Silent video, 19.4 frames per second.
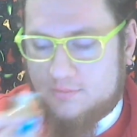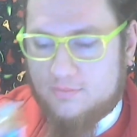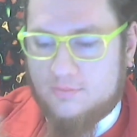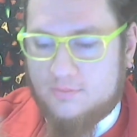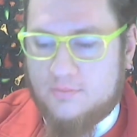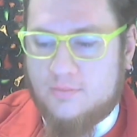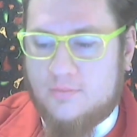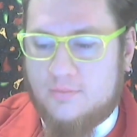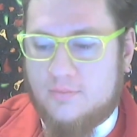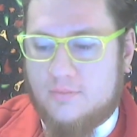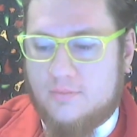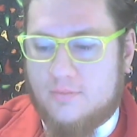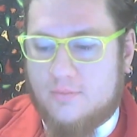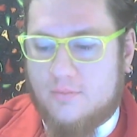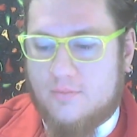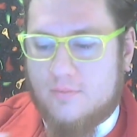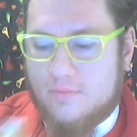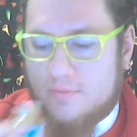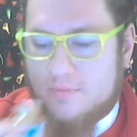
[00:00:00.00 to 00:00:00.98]

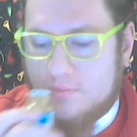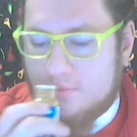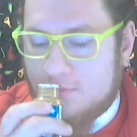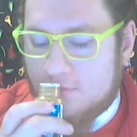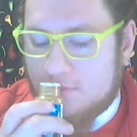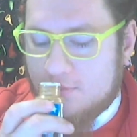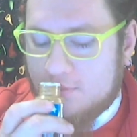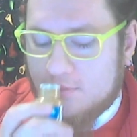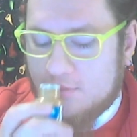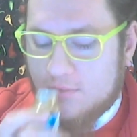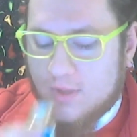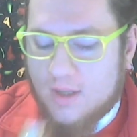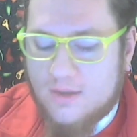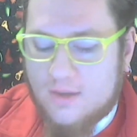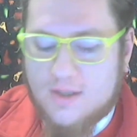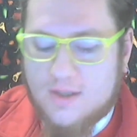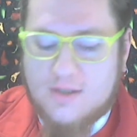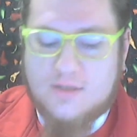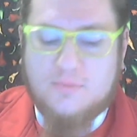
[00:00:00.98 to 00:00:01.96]
Mmm.
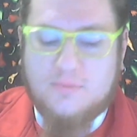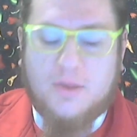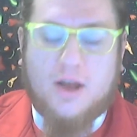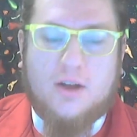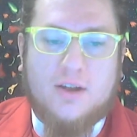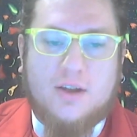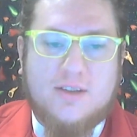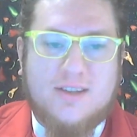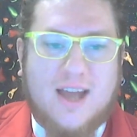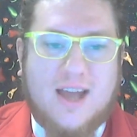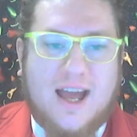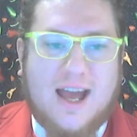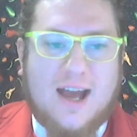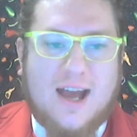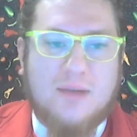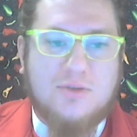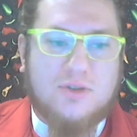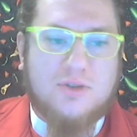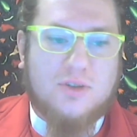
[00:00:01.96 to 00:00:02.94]
The smell is
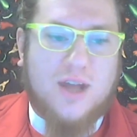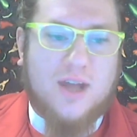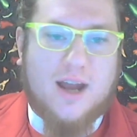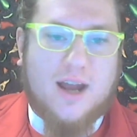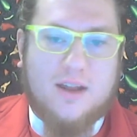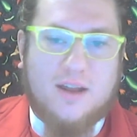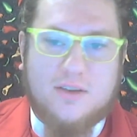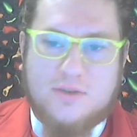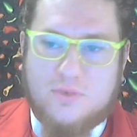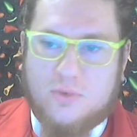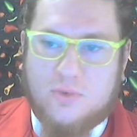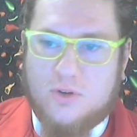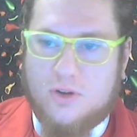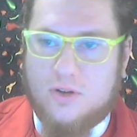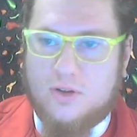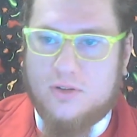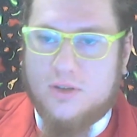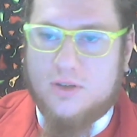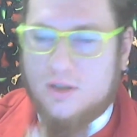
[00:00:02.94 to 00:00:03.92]
absolutely out of this
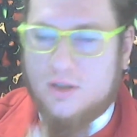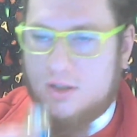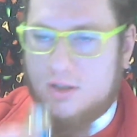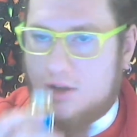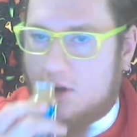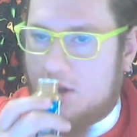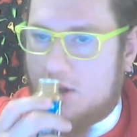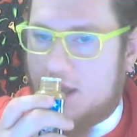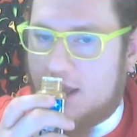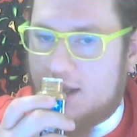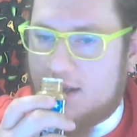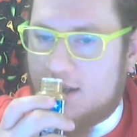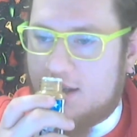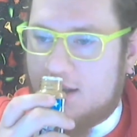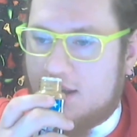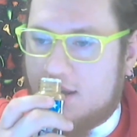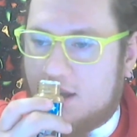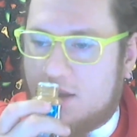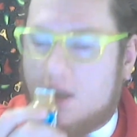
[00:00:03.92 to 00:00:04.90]
world. You're
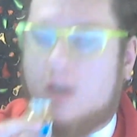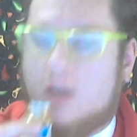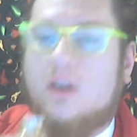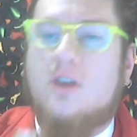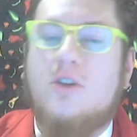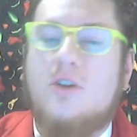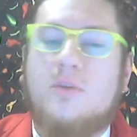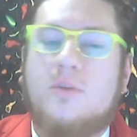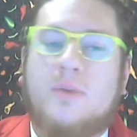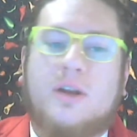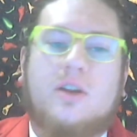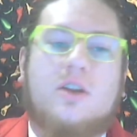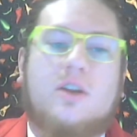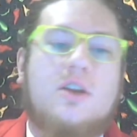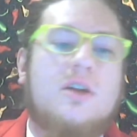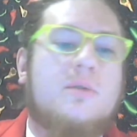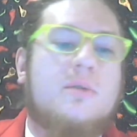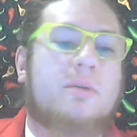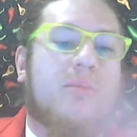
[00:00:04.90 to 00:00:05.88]
getting the, the cumin.
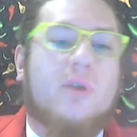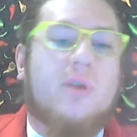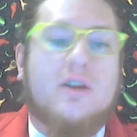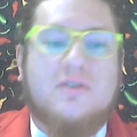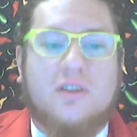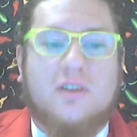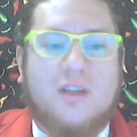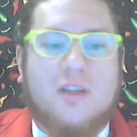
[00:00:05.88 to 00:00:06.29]
Cumin brings a